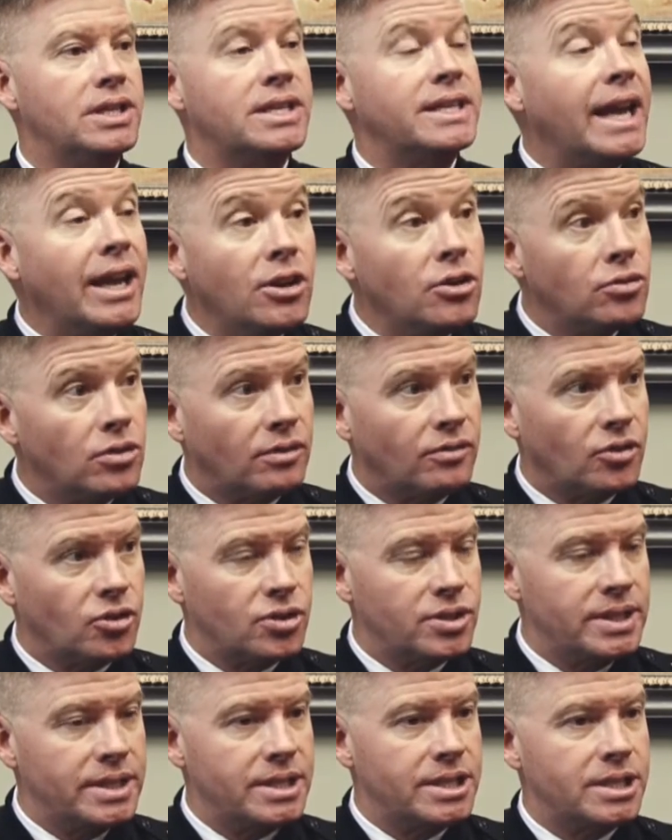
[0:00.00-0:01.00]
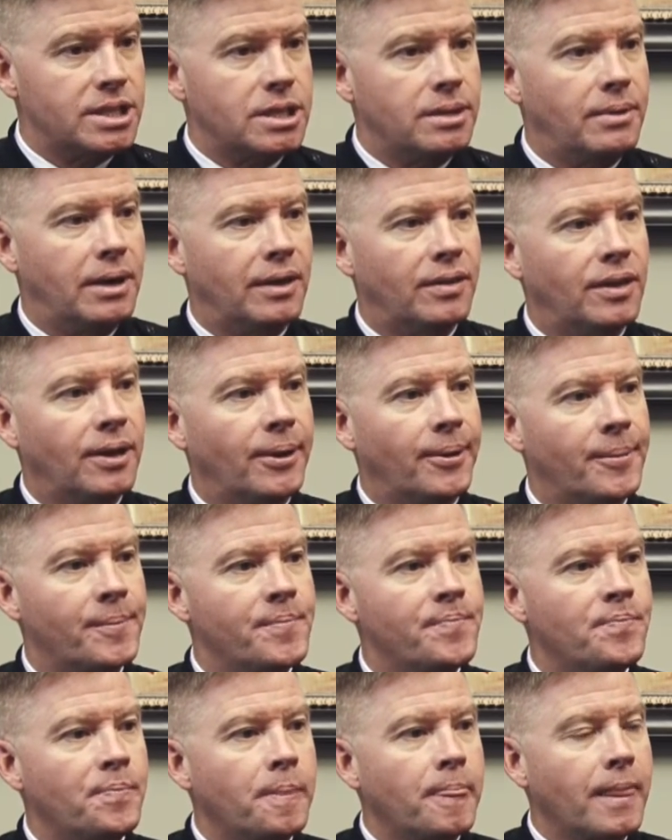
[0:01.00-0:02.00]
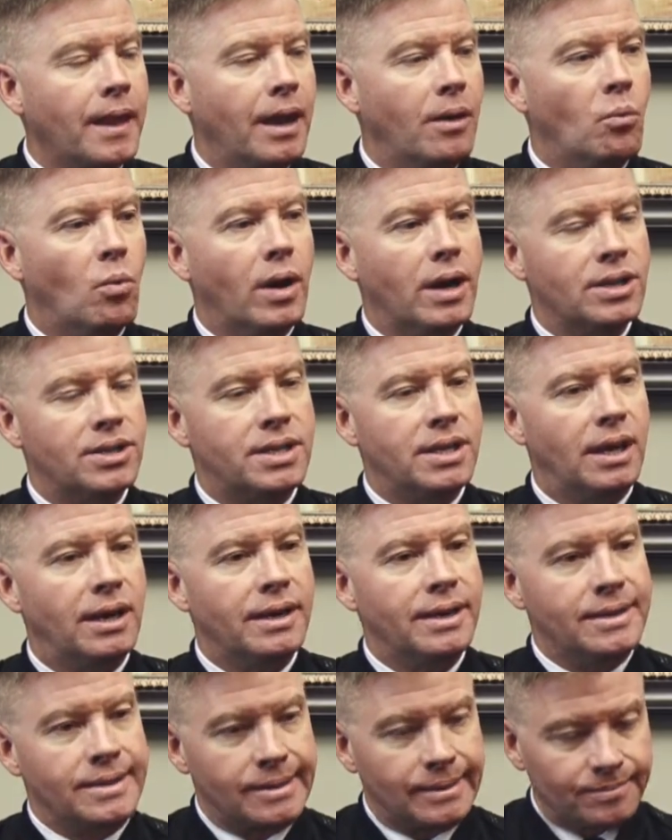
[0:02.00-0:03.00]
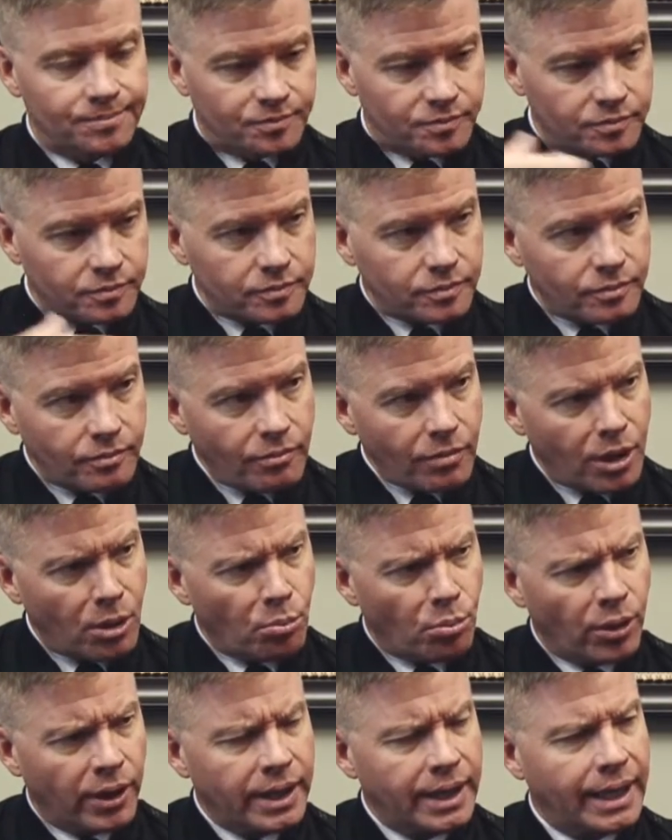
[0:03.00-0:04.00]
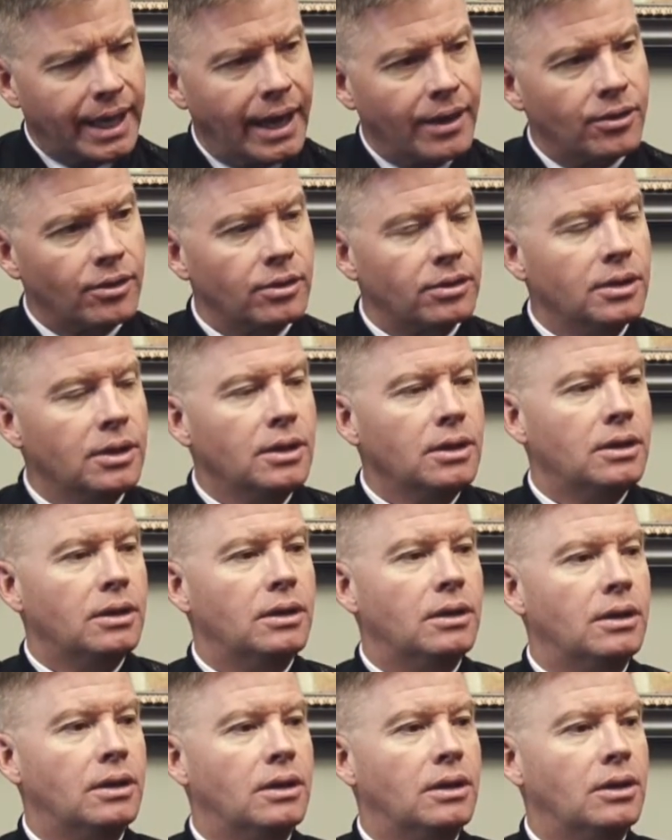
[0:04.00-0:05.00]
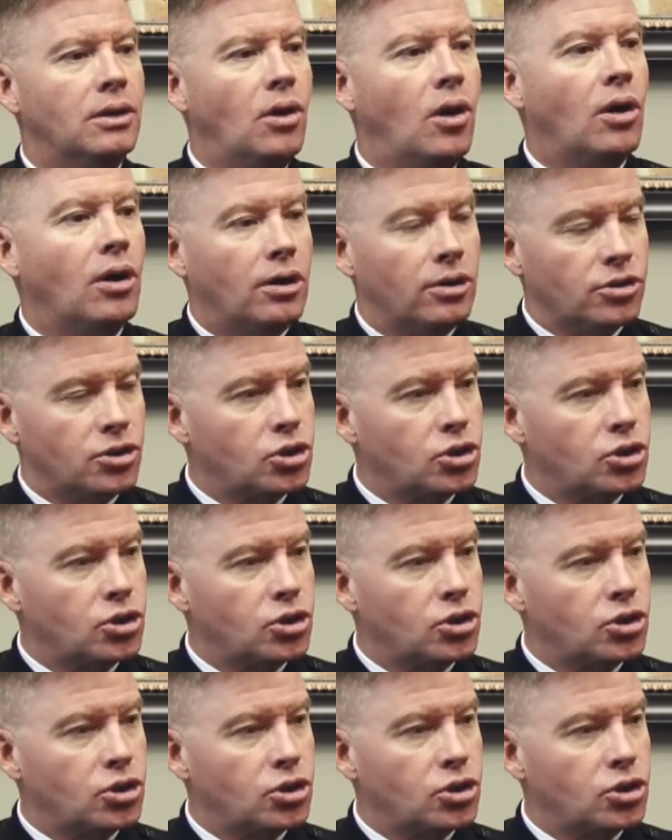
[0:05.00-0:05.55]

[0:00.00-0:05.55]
state university system out there. And what it's done is bring together uh, all our